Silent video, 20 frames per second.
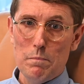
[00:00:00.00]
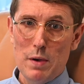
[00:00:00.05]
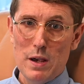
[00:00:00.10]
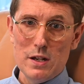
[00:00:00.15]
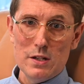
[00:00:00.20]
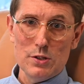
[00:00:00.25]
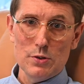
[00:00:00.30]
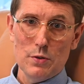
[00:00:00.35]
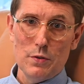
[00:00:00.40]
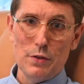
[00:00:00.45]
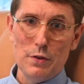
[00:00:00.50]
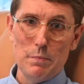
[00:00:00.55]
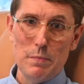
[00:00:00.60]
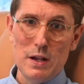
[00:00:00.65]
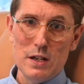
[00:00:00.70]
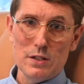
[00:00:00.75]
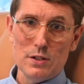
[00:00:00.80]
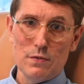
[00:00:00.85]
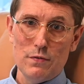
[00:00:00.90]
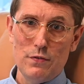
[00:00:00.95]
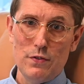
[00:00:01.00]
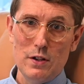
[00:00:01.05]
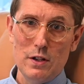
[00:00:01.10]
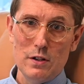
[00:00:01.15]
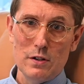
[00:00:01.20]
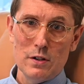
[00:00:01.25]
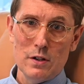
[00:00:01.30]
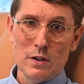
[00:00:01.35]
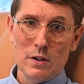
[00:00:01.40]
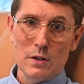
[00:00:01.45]
based on the best
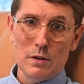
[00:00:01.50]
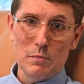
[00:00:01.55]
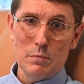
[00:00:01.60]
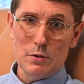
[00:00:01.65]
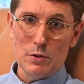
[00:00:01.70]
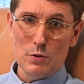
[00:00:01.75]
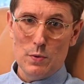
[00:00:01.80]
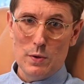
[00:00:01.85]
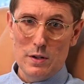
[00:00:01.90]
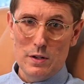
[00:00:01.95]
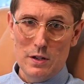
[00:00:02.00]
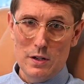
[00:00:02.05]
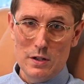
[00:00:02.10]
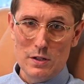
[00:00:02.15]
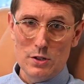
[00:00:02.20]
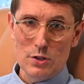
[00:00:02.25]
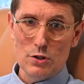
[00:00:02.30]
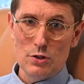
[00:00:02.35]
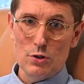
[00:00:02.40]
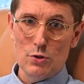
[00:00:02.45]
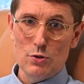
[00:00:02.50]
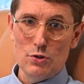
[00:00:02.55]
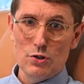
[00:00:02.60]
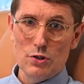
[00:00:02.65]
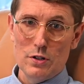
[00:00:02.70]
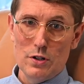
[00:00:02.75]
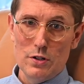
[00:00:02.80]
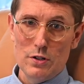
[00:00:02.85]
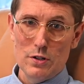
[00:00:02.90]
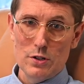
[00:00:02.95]
fit between the
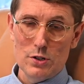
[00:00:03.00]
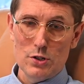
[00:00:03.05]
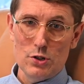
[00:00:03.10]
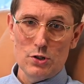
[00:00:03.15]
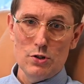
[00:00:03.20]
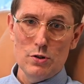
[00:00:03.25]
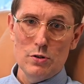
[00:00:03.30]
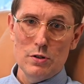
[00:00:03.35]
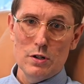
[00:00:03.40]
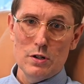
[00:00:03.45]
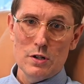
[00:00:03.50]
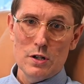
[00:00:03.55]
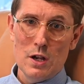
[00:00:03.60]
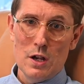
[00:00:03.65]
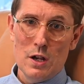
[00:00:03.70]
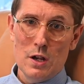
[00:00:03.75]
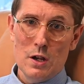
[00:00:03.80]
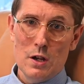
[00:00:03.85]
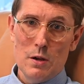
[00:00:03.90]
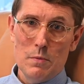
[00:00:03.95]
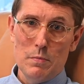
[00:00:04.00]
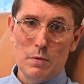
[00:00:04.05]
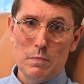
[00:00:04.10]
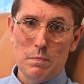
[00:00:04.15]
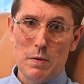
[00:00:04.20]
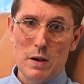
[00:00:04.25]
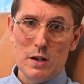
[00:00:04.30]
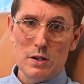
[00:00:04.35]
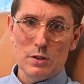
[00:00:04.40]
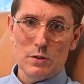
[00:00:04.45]
institution and the student, but
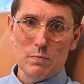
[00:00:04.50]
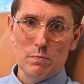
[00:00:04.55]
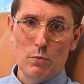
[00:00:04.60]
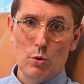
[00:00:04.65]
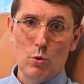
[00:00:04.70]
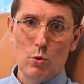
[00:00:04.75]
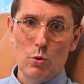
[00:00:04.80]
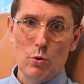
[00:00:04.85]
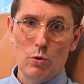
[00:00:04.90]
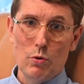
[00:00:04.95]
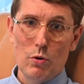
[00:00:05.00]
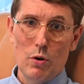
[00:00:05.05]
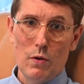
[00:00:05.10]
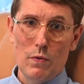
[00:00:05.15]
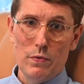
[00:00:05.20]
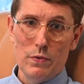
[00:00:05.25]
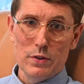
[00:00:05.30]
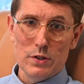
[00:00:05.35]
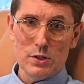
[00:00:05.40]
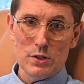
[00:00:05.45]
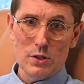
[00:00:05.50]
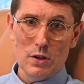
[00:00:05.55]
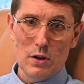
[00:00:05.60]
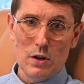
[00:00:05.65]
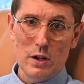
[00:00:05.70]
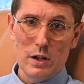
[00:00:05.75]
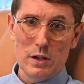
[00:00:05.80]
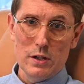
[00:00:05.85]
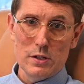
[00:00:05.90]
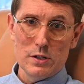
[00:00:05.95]
based more on the
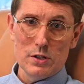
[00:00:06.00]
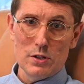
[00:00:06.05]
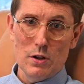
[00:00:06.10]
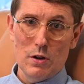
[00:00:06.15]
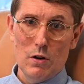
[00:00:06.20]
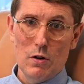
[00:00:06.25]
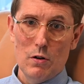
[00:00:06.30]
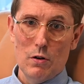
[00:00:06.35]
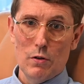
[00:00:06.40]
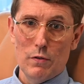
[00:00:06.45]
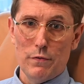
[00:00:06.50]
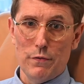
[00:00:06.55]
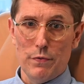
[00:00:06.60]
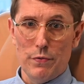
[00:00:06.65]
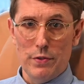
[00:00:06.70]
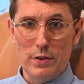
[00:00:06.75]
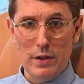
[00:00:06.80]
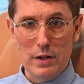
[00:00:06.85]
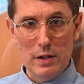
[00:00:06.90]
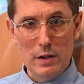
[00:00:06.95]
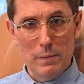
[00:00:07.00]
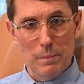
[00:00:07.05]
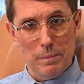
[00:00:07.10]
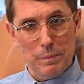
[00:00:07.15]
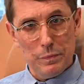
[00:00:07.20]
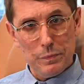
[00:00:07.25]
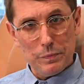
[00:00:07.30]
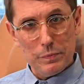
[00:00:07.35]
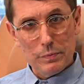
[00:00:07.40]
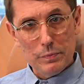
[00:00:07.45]
size of the
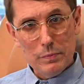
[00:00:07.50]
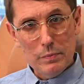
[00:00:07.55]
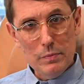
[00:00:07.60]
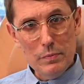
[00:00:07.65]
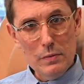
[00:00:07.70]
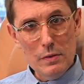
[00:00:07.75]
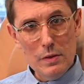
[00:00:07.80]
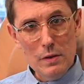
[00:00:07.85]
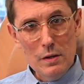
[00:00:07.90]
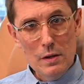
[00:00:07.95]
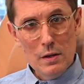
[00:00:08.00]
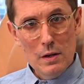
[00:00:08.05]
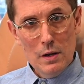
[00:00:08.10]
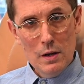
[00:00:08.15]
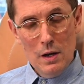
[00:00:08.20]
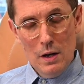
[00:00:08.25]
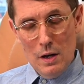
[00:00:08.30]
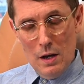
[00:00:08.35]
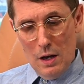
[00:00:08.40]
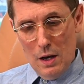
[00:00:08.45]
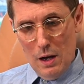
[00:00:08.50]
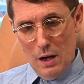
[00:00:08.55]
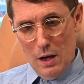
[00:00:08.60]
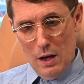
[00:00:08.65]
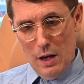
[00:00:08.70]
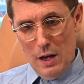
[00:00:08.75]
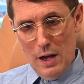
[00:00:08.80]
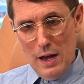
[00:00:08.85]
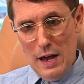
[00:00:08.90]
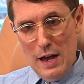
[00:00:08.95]

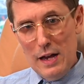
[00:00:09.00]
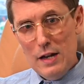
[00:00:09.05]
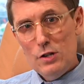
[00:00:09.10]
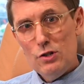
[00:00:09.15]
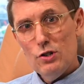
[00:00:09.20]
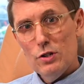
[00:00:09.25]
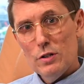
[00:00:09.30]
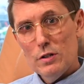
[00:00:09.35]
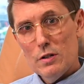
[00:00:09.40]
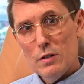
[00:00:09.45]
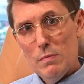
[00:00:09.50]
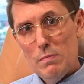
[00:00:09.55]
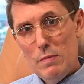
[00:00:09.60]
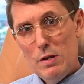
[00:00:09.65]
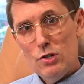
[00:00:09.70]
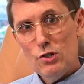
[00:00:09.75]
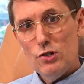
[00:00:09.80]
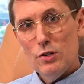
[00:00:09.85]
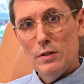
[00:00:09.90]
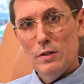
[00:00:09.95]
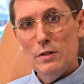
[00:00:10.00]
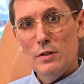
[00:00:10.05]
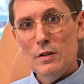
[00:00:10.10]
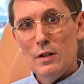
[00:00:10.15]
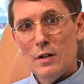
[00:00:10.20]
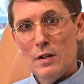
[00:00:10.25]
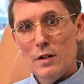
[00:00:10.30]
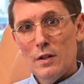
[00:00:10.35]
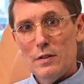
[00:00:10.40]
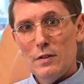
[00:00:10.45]
uh, agent commission
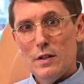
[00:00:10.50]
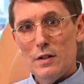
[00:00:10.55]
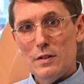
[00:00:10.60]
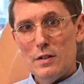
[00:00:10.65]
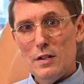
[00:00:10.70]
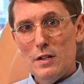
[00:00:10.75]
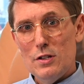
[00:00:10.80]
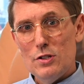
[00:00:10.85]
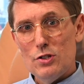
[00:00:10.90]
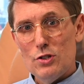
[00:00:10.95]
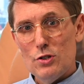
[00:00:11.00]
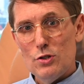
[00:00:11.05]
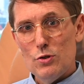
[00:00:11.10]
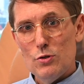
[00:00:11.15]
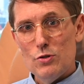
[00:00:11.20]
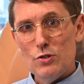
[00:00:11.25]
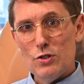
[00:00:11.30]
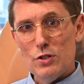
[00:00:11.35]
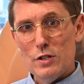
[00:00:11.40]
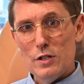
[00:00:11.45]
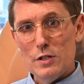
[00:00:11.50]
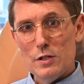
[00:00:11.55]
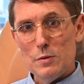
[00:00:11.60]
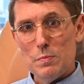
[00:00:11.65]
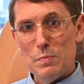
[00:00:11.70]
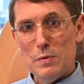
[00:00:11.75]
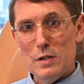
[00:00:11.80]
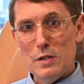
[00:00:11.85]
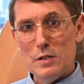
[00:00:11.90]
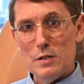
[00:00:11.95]
that the institution is
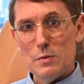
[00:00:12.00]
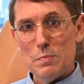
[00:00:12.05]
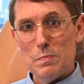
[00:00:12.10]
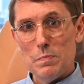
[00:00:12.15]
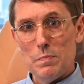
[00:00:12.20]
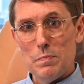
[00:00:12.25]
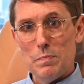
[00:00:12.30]
is